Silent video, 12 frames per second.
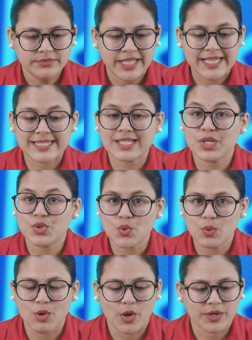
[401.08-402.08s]
Next,
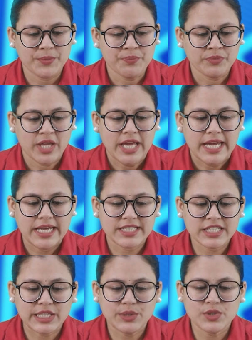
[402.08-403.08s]
control block. It
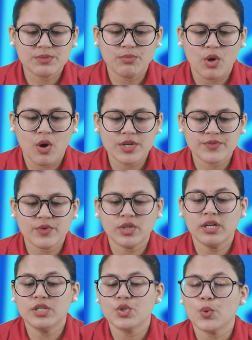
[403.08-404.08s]
includes blocks for
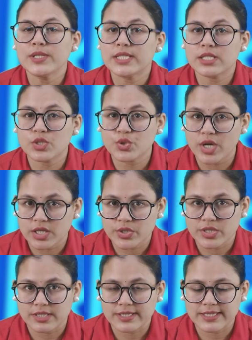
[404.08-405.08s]
control
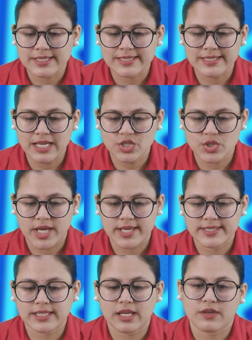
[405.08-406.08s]
structures such
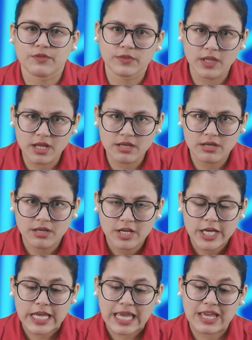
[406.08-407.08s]
as if then
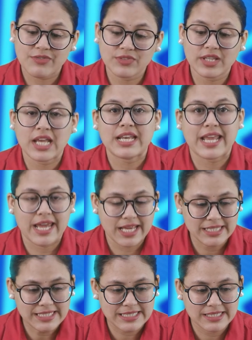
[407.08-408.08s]

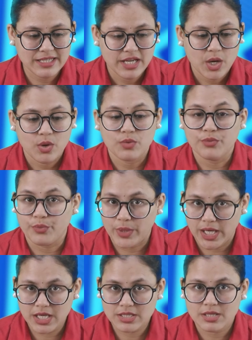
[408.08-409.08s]
else,
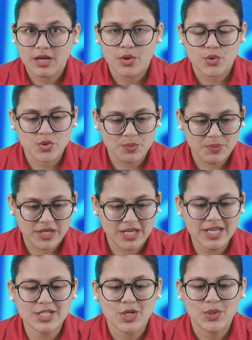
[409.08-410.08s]
wait,
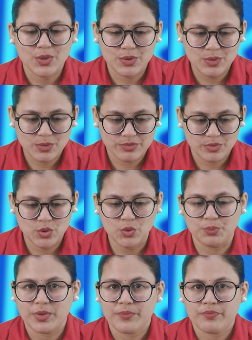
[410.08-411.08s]
repeat,
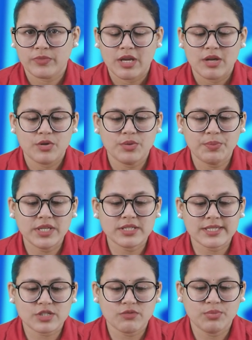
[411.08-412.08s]
loop. Repeat
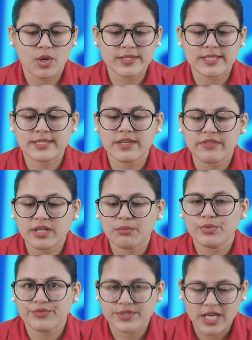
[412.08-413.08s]
a set of blocks is given
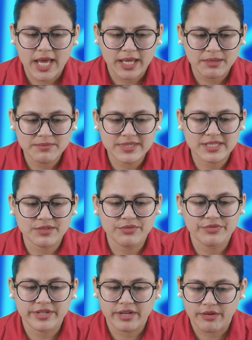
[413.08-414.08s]
number of times,
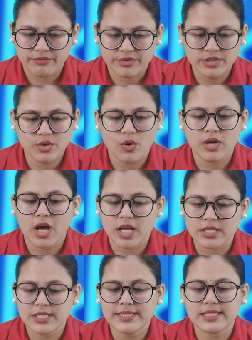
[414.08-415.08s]
forever or
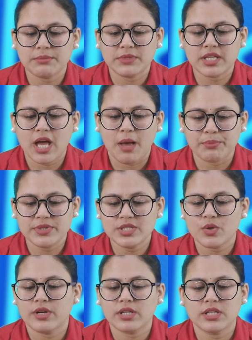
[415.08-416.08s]
until something
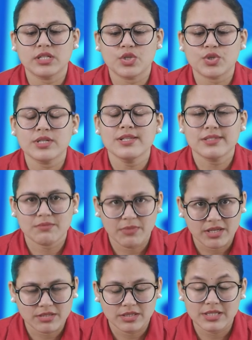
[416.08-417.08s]
happens or a condition is
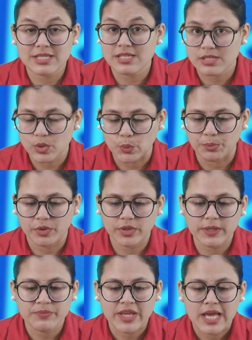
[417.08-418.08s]
met. This is loop.
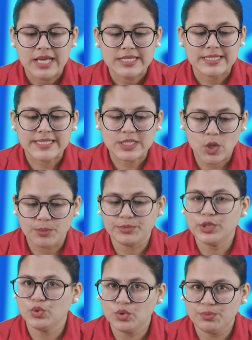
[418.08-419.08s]
Okay. Stop
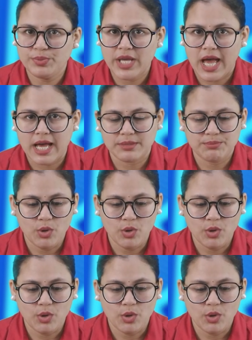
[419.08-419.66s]
the loop and